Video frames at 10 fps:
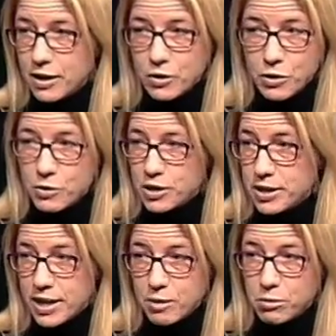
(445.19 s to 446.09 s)
I don't know. Does
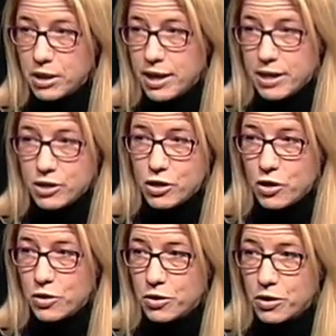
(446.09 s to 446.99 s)
that play into
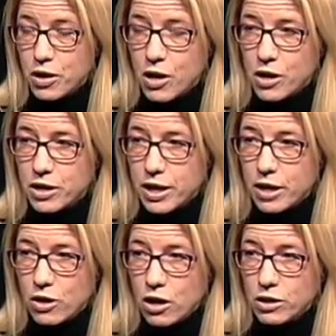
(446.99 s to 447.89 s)
your? I would
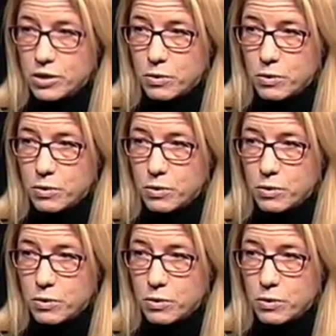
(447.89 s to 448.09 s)
say uh,